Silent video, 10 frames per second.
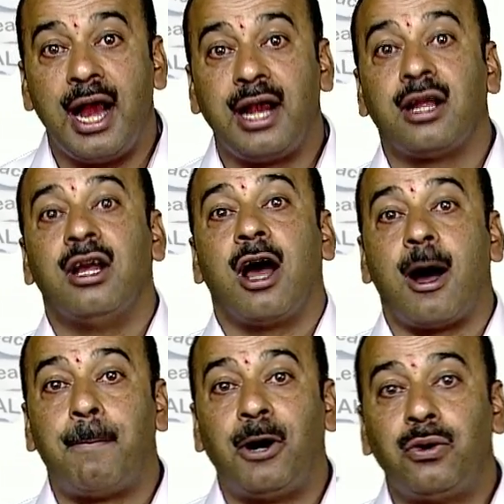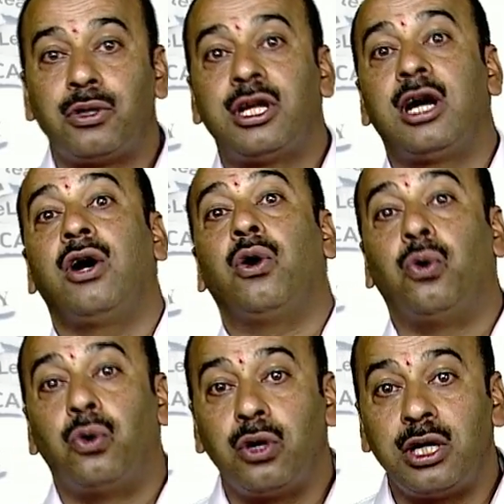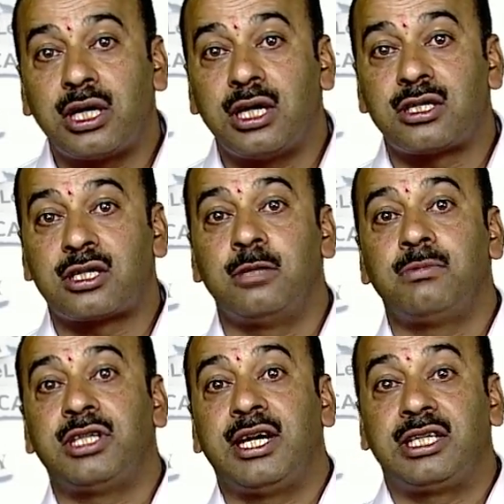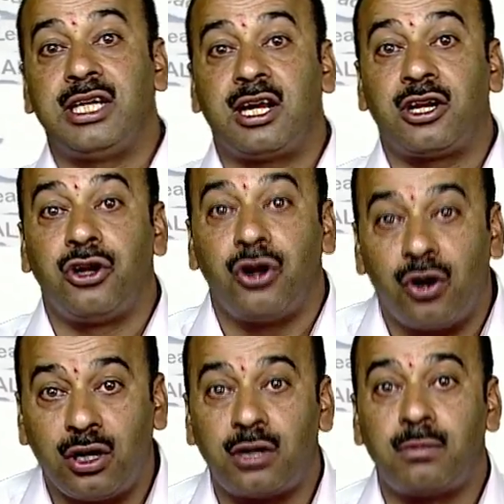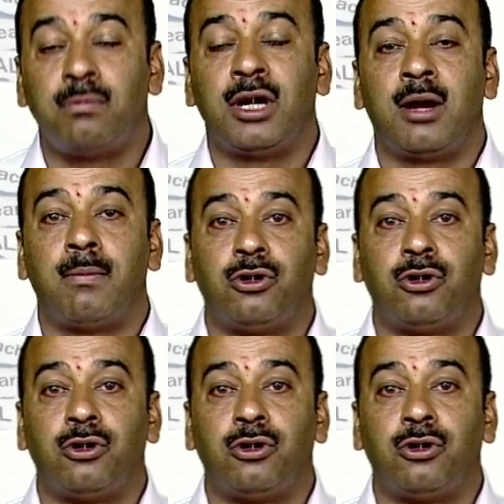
and about the old customs that they are not uh,